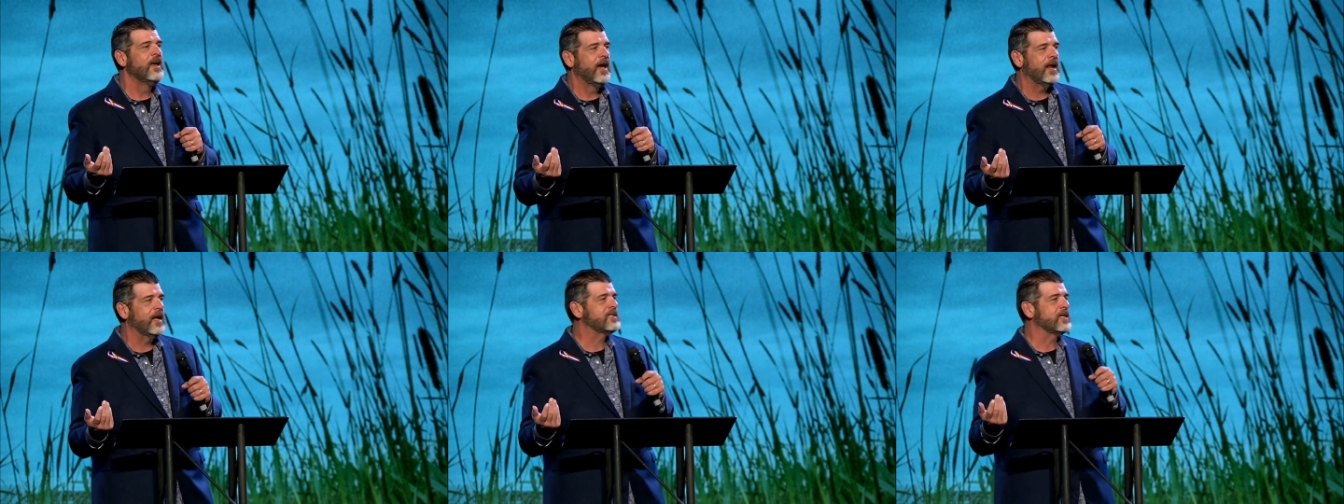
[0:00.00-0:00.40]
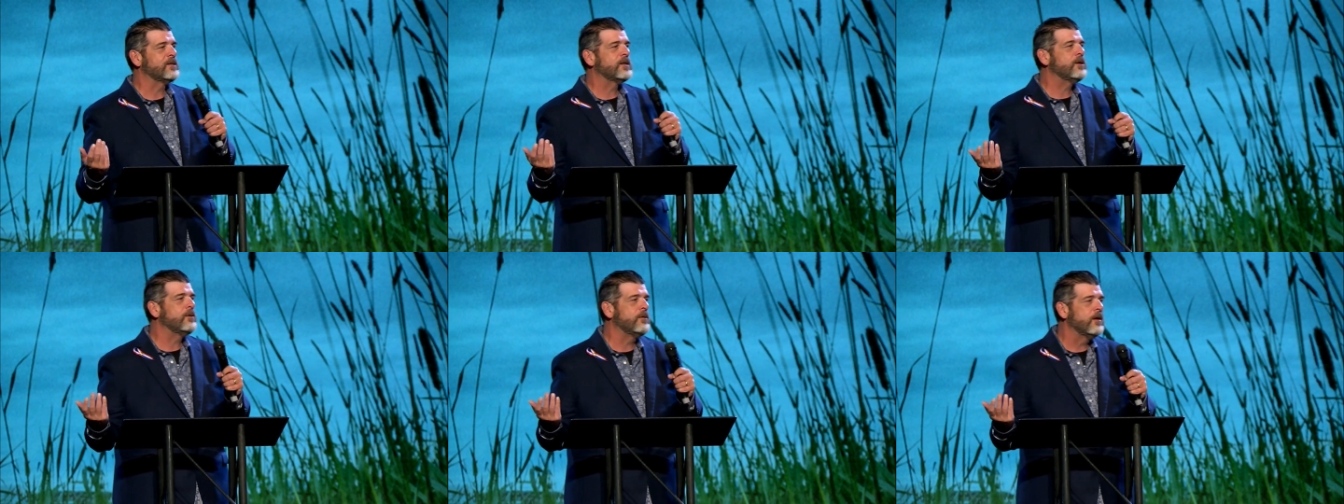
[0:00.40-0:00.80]
And I said,
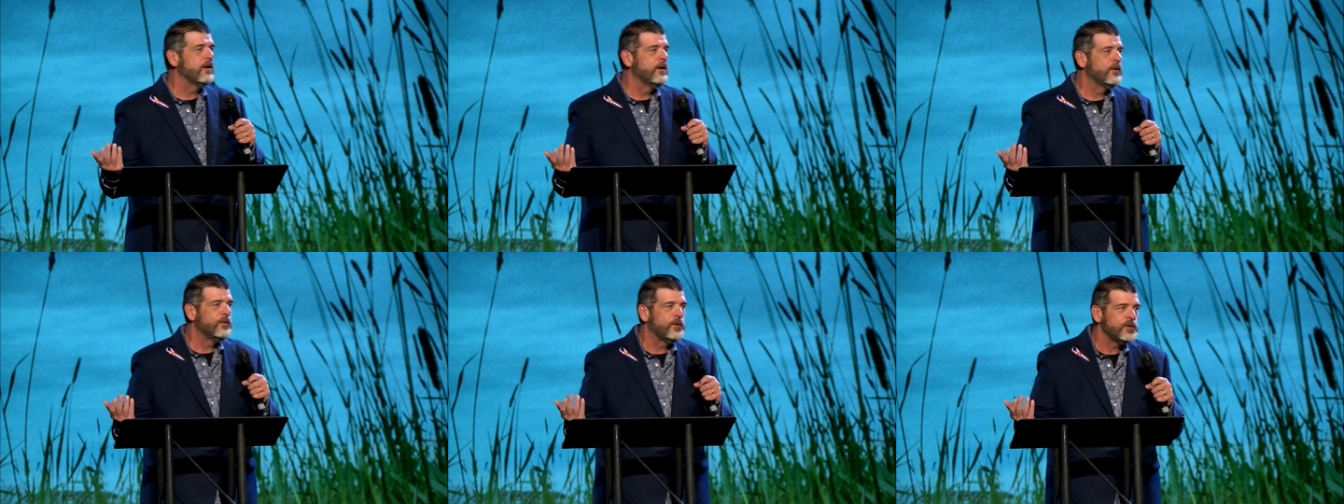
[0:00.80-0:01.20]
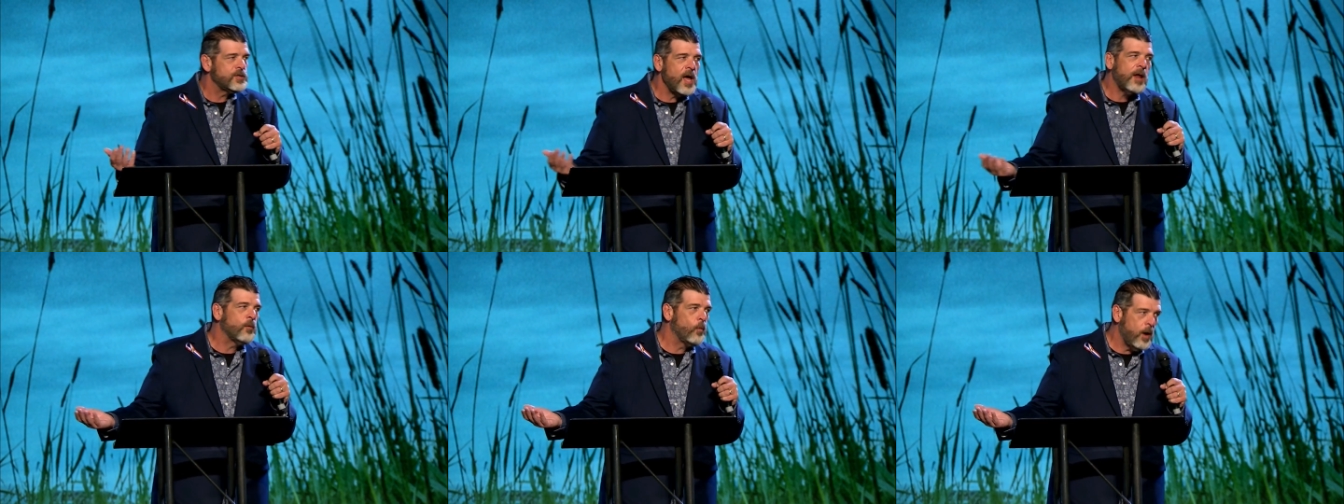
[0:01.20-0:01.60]
dude, there's
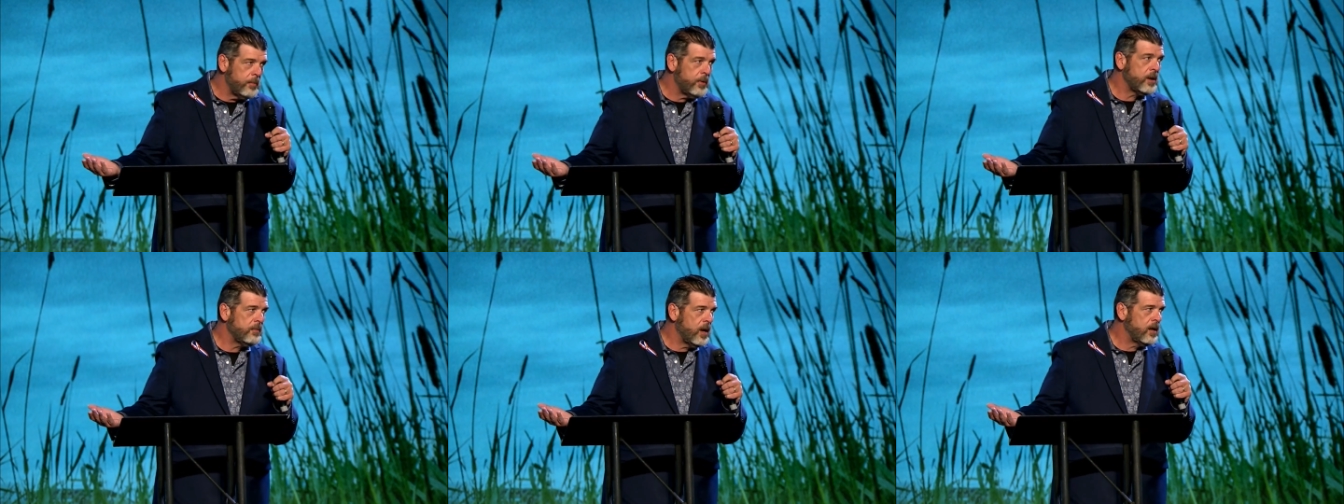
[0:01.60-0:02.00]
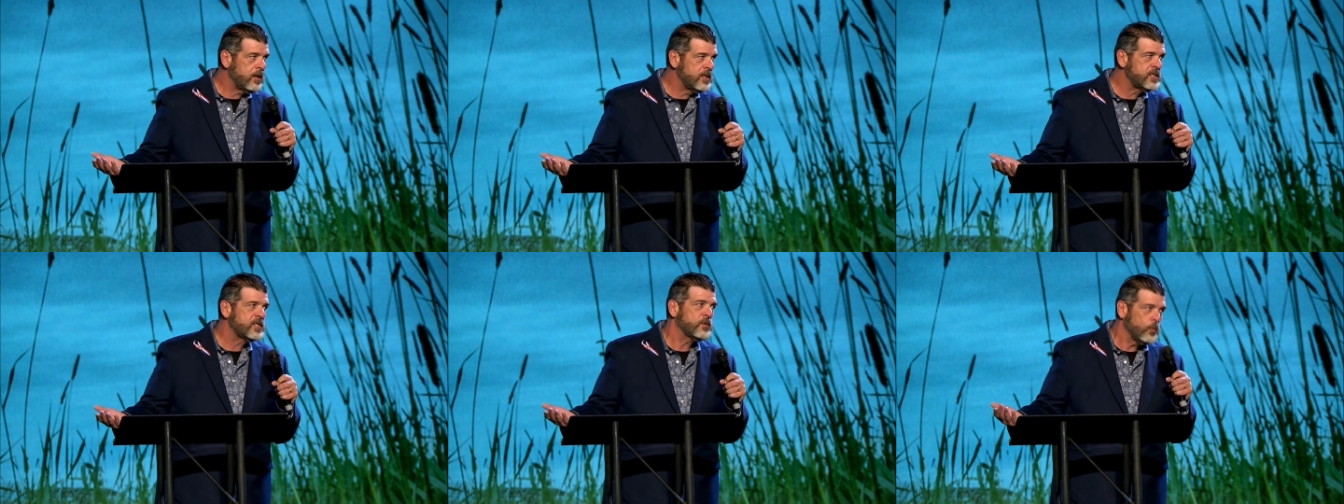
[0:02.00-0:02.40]
not a woman among
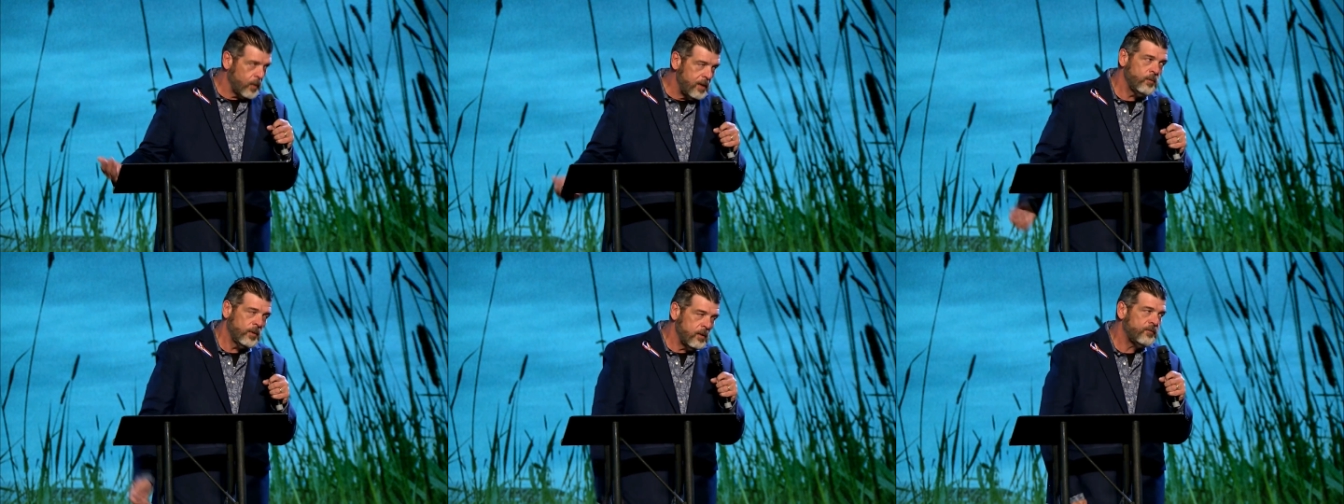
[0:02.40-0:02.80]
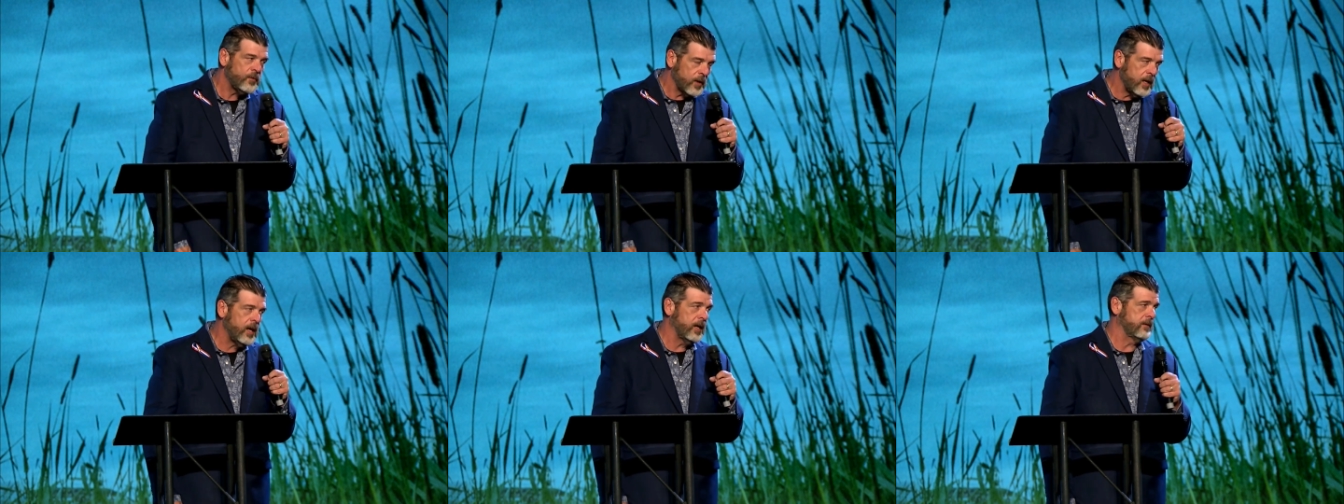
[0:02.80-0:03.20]
us. We will
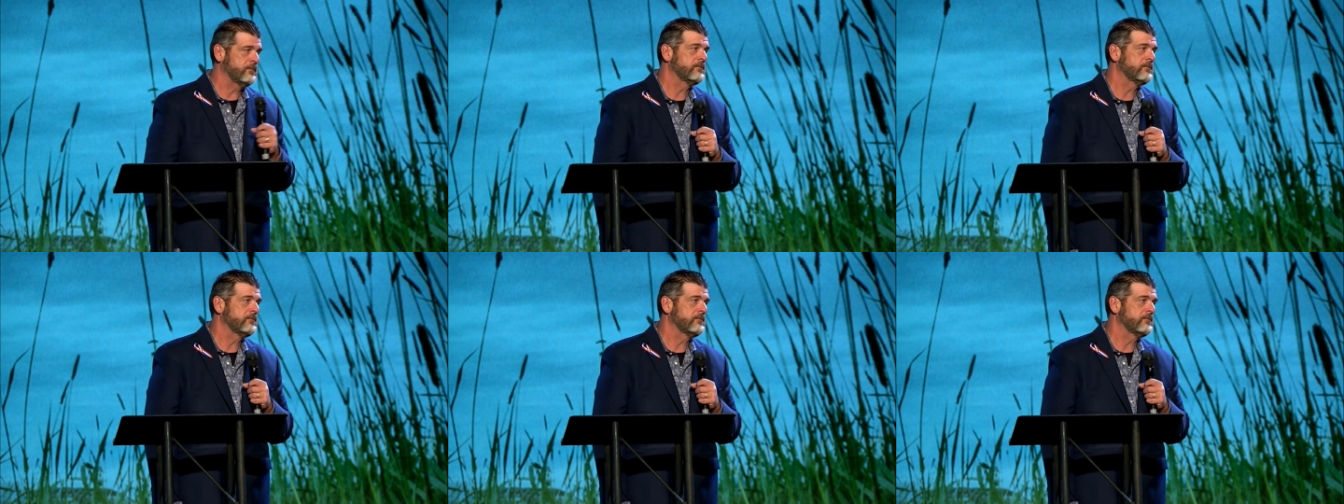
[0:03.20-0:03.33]
forget.